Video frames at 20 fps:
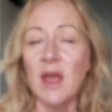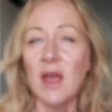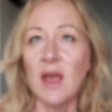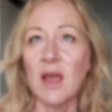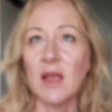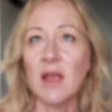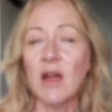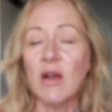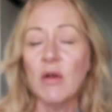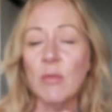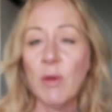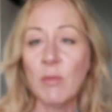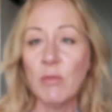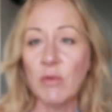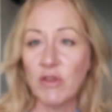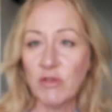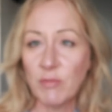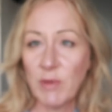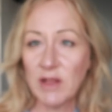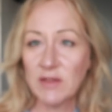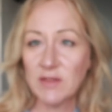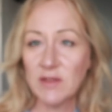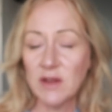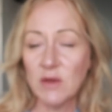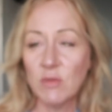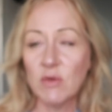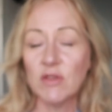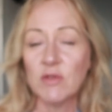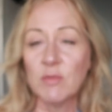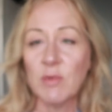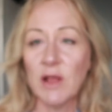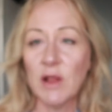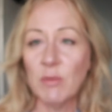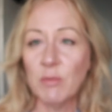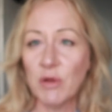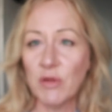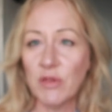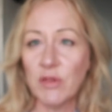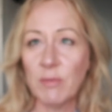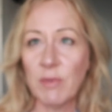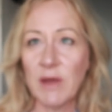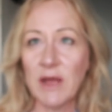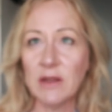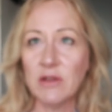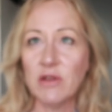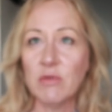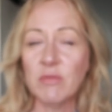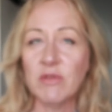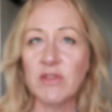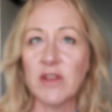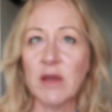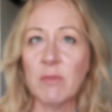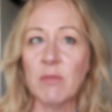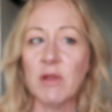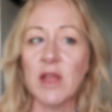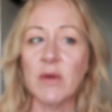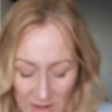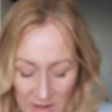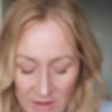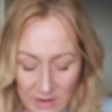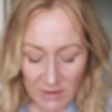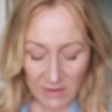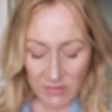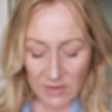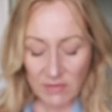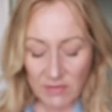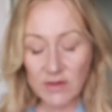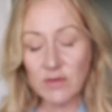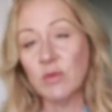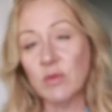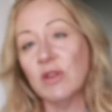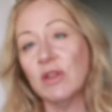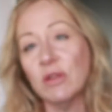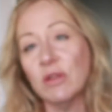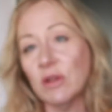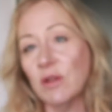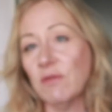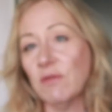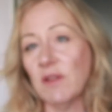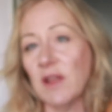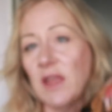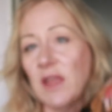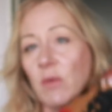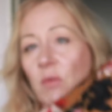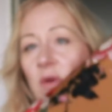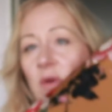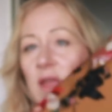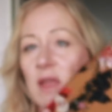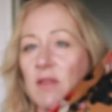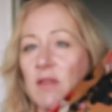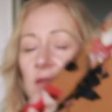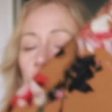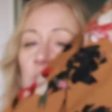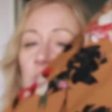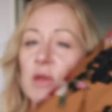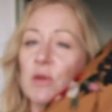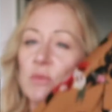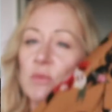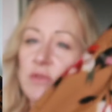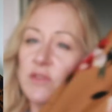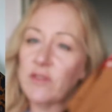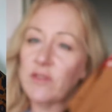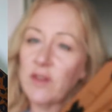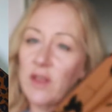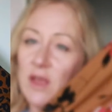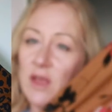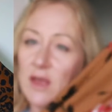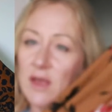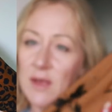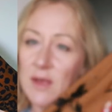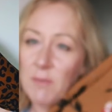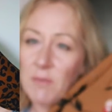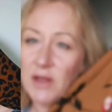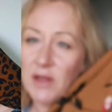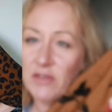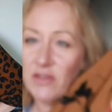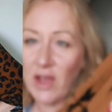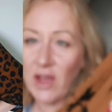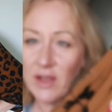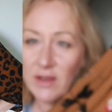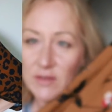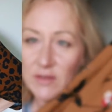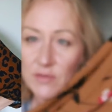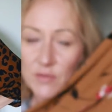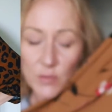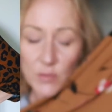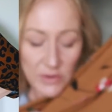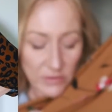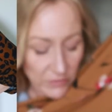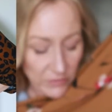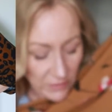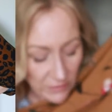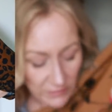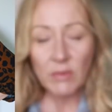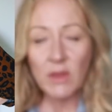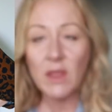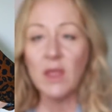I can't remember which pattern it was, but I'll put the pattern number down below. And I think this would look lovely with boots and tights for winter.